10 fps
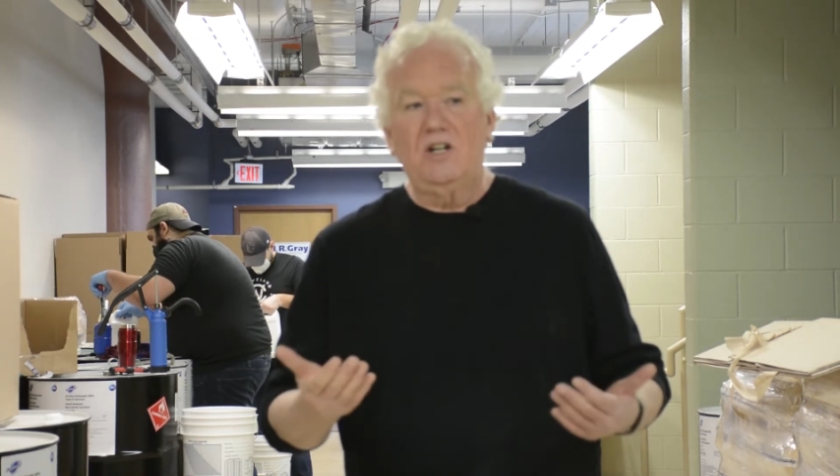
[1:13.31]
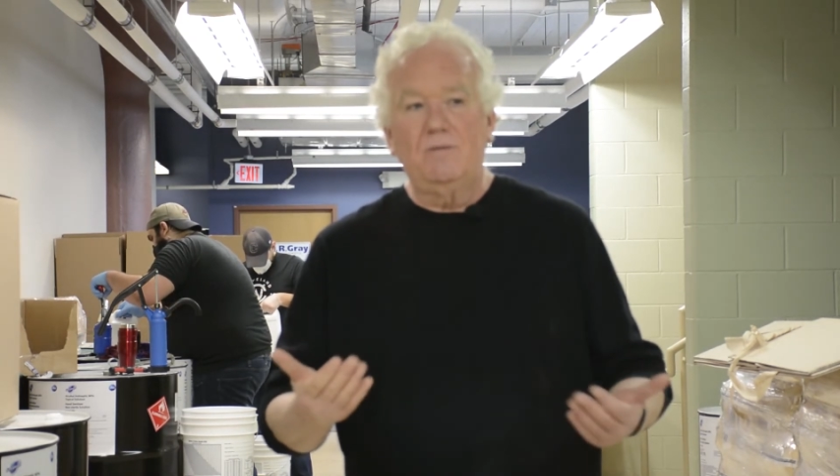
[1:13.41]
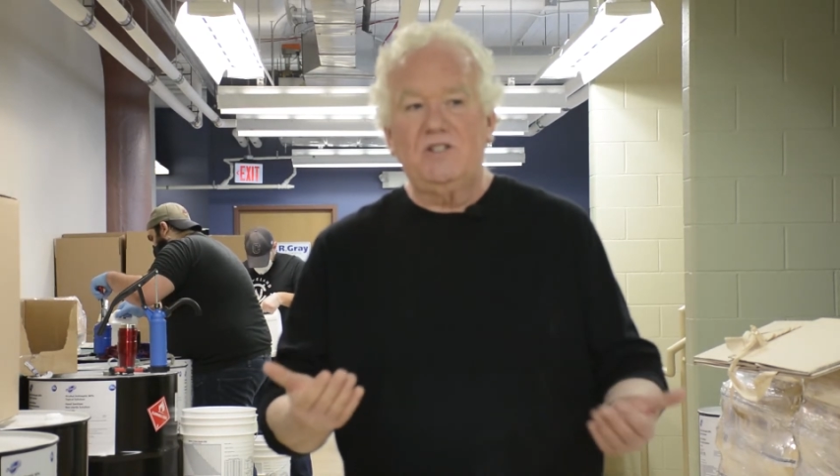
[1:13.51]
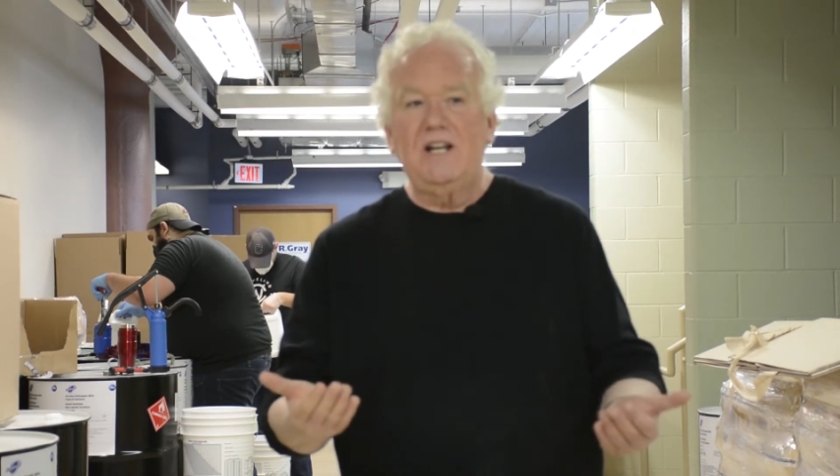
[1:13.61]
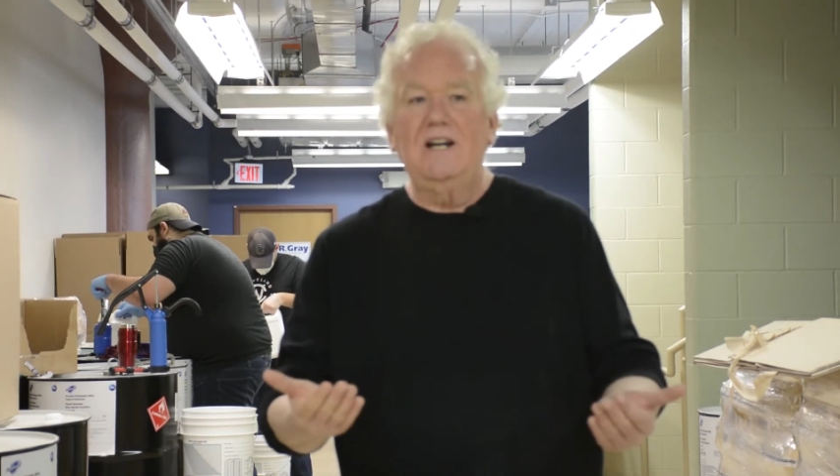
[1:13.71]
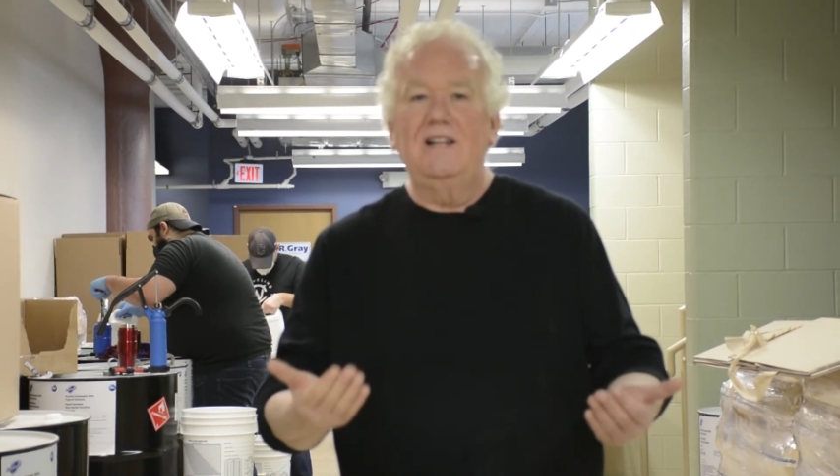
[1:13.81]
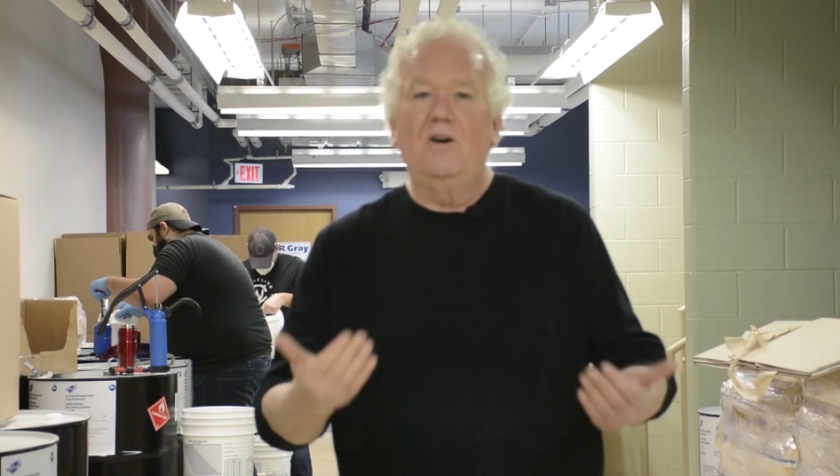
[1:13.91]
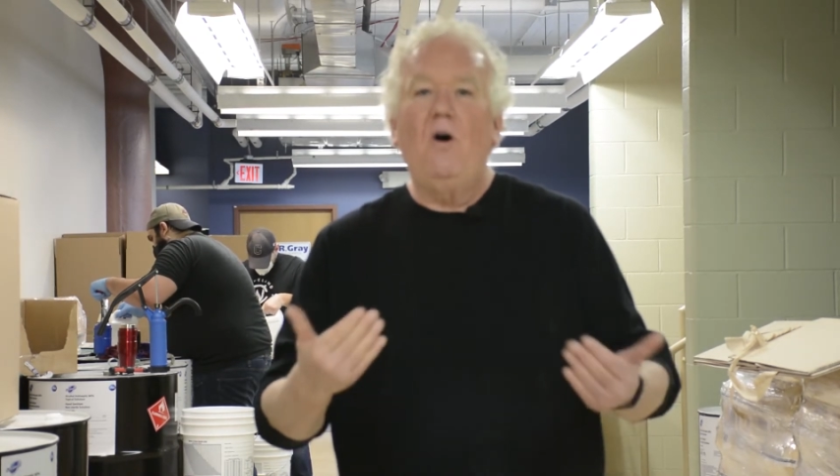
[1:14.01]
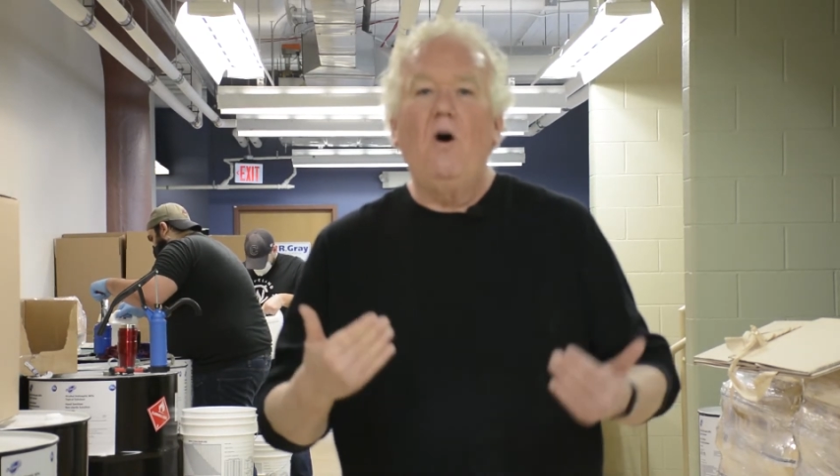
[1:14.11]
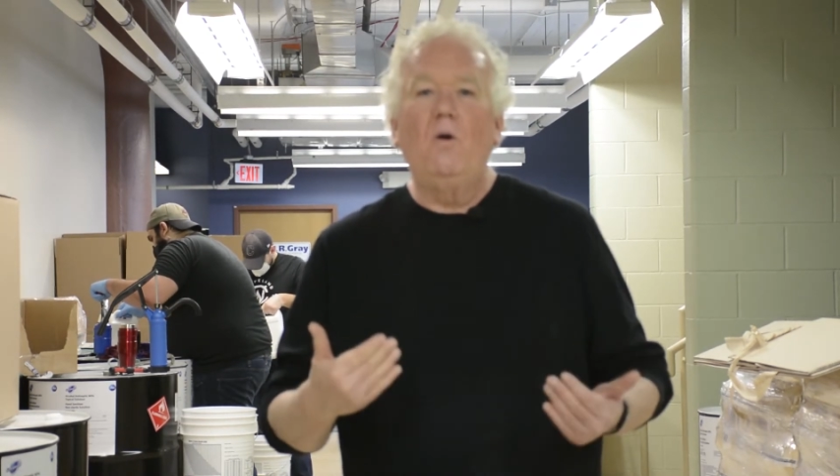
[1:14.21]
I'm standing in the
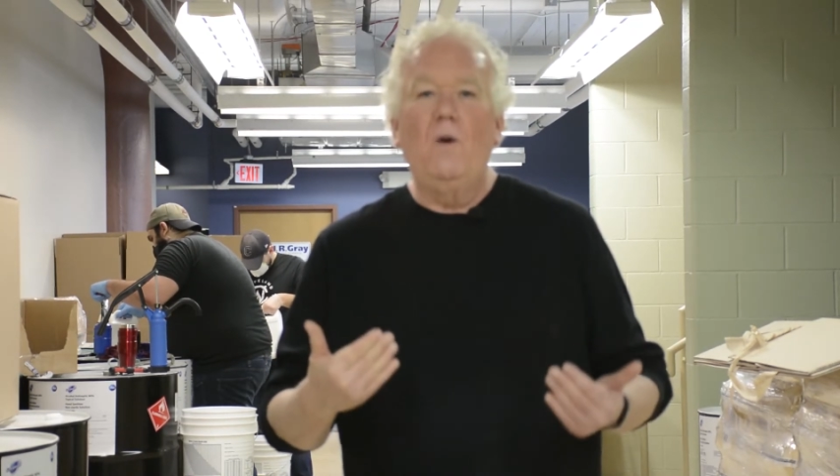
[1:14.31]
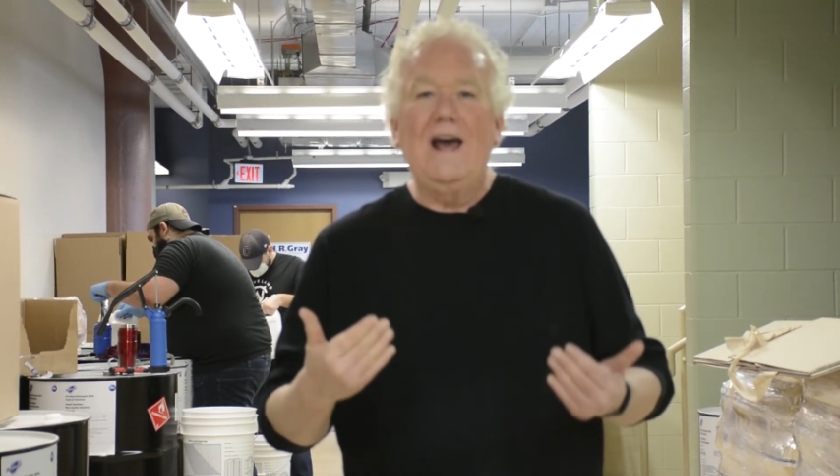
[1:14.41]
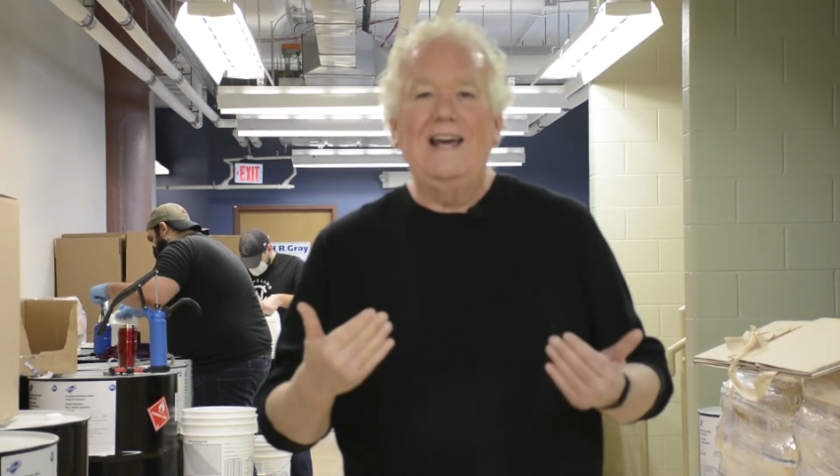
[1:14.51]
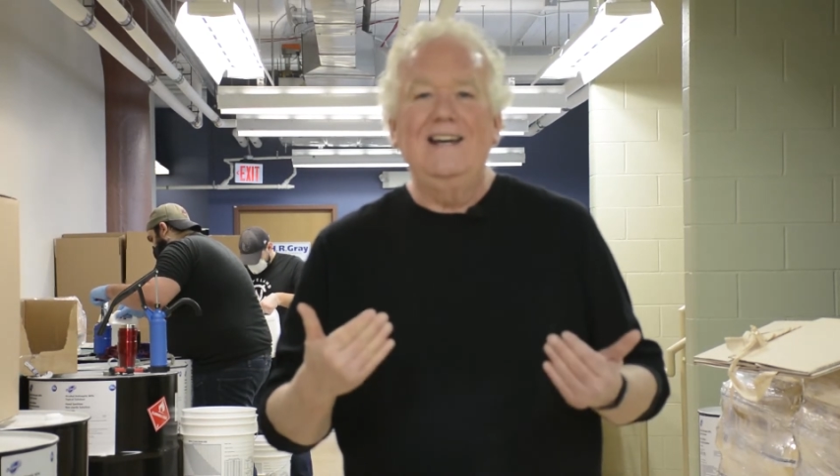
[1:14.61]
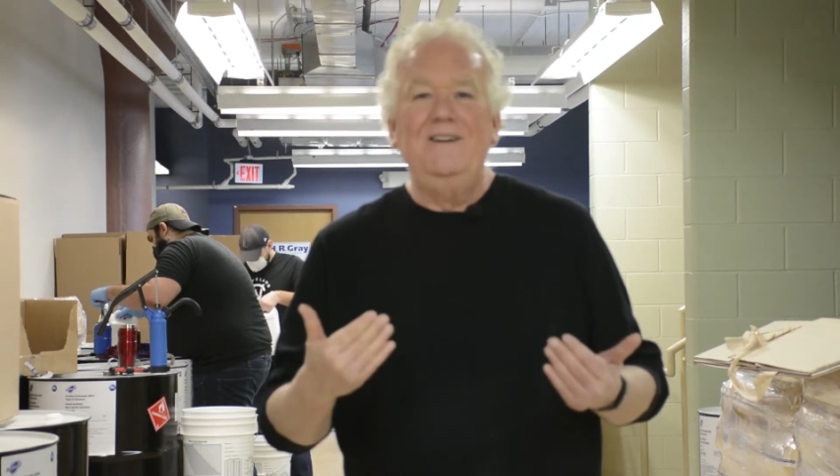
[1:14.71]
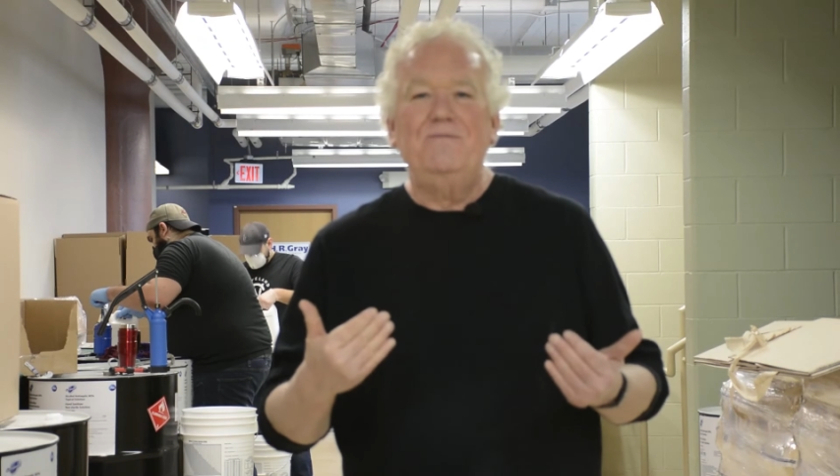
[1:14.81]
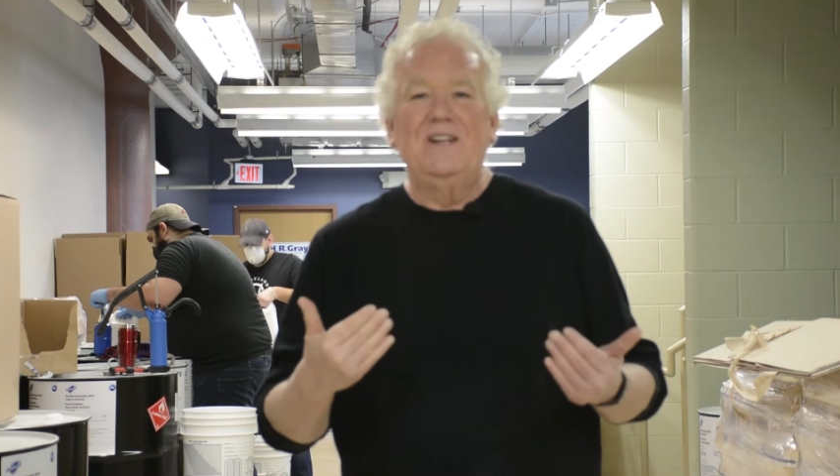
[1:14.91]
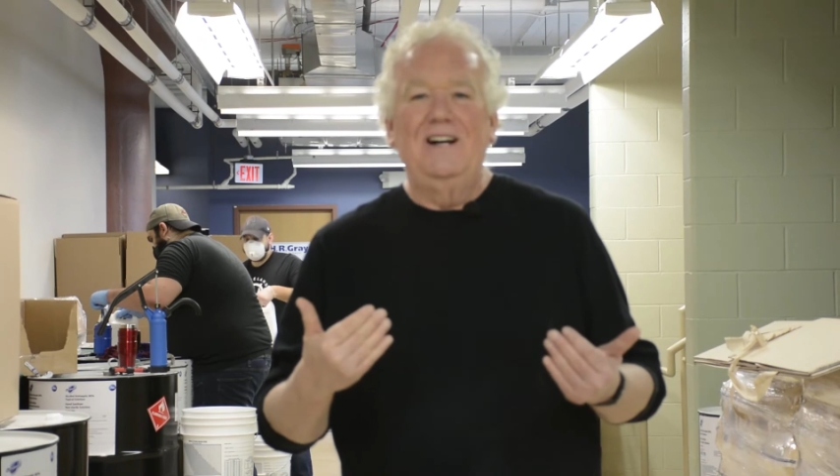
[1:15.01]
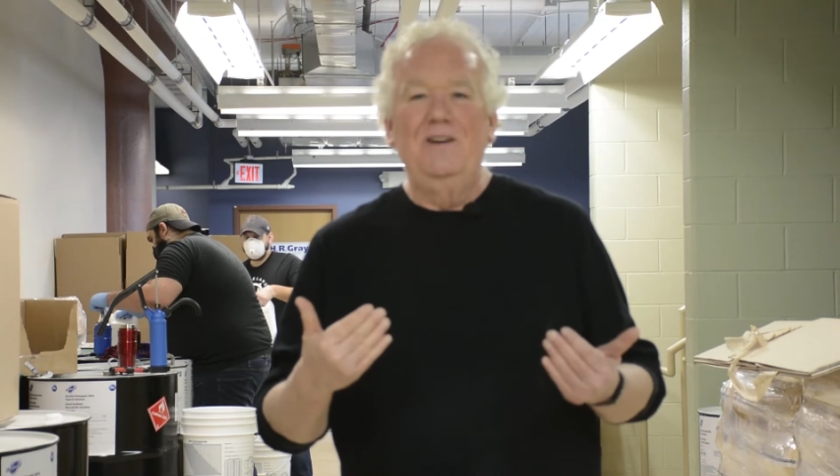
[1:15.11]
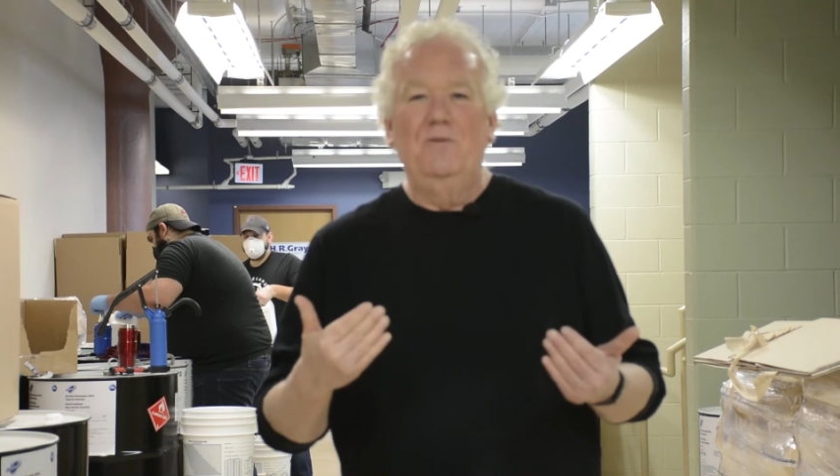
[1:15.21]
hallway
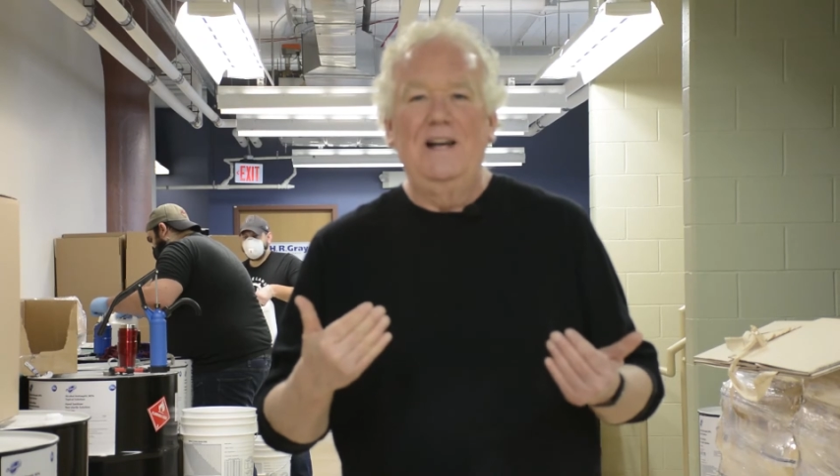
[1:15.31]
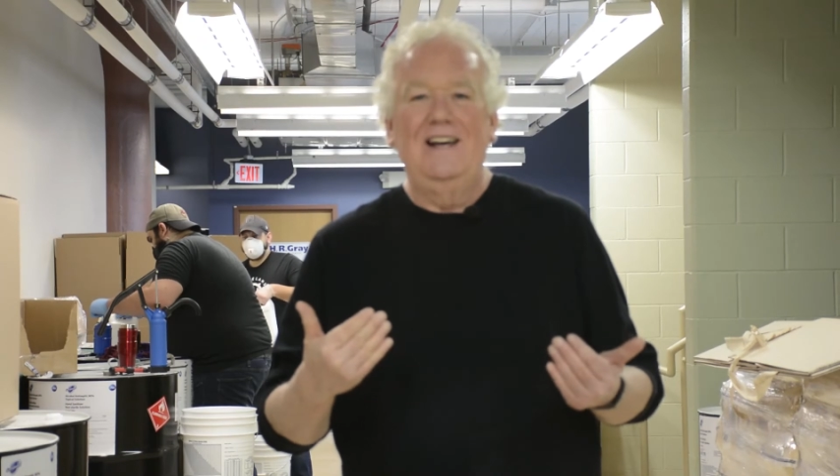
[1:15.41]
and